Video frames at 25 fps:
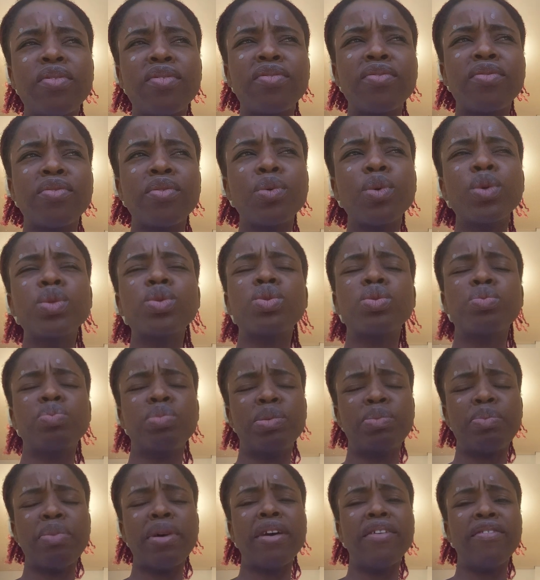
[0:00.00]
what to
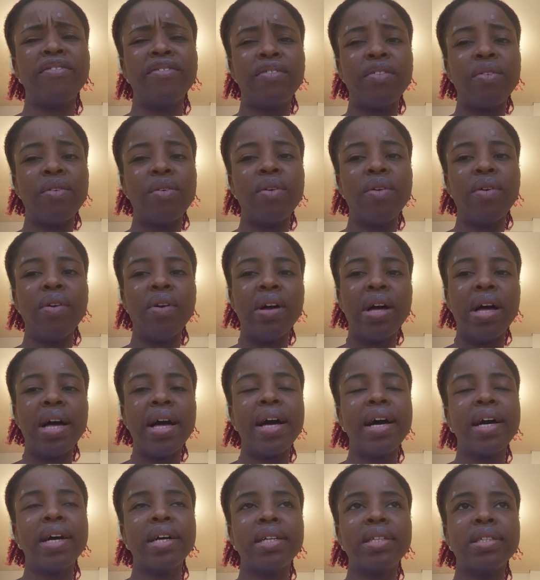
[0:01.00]
prepare for
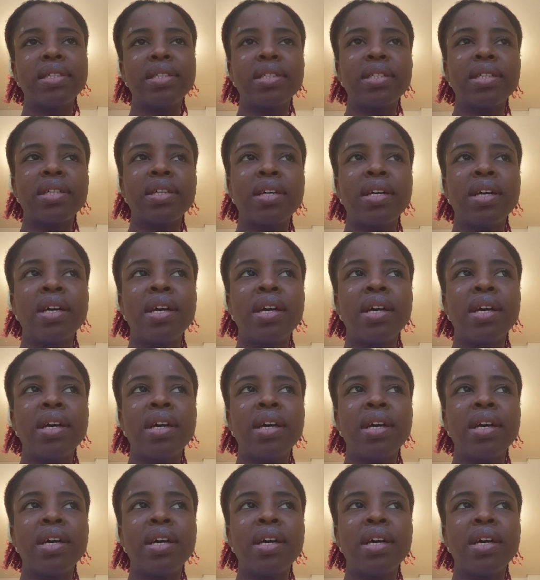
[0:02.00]
and